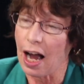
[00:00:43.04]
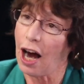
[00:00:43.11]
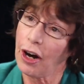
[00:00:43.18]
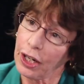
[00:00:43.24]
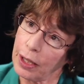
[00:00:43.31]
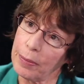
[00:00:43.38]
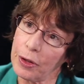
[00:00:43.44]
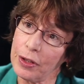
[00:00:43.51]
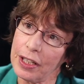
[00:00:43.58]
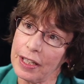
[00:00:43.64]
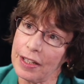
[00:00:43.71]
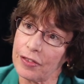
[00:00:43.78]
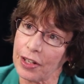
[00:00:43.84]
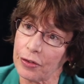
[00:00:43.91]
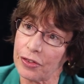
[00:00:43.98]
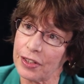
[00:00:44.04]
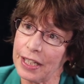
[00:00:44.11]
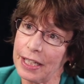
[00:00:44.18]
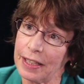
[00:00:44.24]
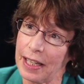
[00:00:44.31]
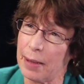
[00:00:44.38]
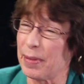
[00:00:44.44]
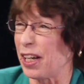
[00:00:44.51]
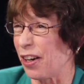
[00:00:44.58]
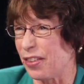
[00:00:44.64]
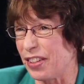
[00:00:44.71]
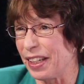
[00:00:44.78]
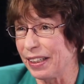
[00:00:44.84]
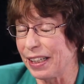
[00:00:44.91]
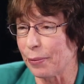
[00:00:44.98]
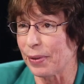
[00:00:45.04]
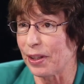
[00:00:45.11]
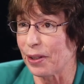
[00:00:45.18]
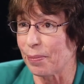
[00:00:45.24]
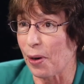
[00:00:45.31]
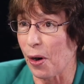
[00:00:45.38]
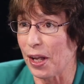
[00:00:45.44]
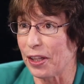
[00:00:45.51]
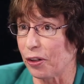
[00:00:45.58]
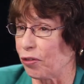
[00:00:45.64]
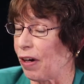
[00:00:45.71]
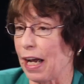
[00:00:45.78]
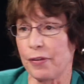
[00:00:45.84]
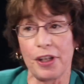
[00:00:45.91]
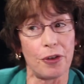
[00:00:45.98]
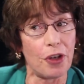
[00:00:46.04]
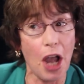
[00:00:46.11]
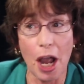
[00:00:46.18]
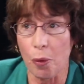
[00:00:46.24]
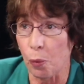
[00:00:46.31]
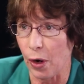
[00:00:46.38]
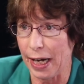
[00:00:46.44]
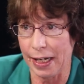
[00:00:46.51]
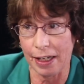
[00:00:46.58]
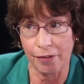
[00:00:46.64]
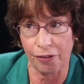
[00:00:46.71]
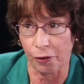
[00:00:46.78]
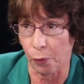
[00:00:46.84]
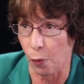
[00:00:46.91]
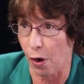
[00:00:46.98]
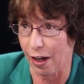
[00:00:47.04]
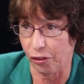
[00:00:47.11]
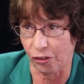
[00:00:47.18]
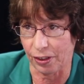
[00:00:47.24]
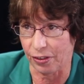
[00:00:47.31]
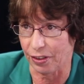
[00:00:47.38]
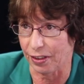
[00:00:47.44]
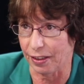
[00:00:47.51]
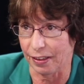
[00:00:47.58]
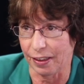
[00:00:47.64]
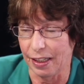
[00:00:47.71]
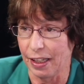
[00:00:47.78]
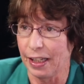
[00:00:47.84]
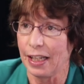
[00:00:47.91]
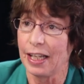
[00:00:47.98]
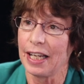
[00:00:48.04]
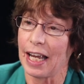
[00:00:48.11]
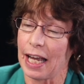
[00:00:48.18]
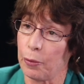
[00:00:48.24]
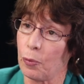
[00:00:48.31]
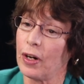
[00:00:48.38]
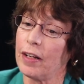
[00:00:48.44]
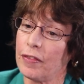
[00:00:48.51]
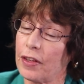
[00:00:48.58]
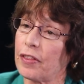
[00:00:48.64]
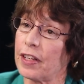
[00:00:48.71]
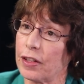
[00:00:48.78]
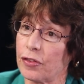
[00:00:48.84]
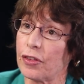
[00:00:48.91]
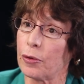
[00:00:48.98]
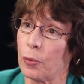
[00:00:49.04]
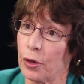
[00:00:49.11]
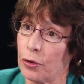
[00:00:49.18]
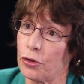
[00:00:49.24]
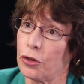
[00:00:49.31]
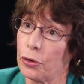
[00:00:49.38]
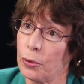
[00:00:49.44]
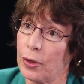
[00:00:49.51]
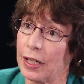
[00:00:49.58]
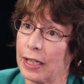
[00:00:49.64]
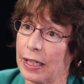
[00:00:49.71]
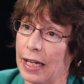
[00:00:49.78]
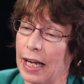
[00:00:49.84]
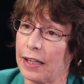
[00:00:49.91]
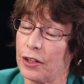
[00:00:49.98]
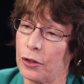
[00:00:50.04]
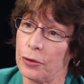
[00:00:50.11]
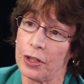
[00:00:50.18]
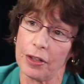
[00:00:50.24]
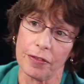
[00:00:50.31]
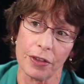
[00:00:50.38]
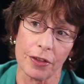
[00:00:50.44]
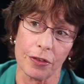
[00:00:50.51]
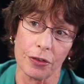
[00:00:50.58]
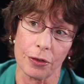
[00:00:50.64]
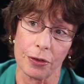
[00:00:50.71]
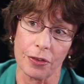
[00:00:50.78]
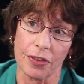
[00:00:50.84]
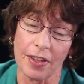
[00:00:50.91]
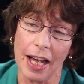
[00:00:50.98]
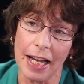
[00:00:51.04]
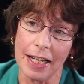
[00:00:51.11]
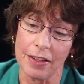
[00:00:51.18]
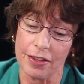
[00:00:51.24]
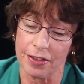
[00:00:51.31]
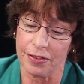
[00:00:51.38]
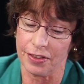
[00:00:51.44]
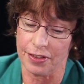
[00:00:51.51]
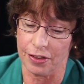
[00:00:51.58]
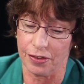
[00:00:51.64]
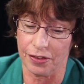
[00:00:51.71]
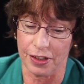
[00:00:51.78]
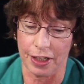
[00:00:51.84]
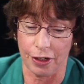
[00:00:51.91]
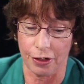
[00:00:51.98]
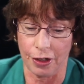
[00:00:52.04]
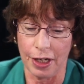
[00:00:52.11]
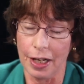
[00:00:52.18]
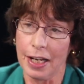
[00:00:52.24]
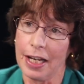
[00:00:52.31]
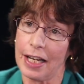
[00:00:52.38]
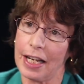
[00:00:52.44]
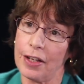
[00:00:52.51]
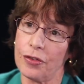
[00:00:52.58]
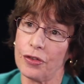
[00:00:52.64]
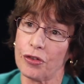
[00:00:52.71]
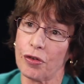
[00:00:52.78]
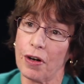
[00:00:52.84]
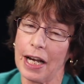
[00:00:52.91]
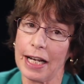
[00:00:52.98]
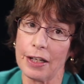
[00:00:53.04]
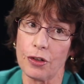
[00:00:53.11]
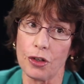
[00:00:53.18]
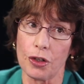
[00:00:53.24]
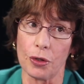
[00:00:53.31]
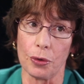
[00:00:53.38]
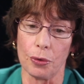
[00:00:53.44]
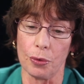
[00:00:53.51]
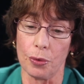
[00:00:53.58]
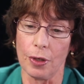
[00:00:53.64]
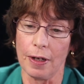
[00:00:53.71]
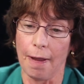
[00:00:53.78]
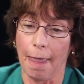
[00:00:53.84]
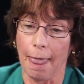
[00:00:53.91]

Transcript: our communities are seeing them and are dealing with them on the ground. They're not waiting for Washington. And one of the things that we're doing at the Union of Concerned Scientists this year is trying to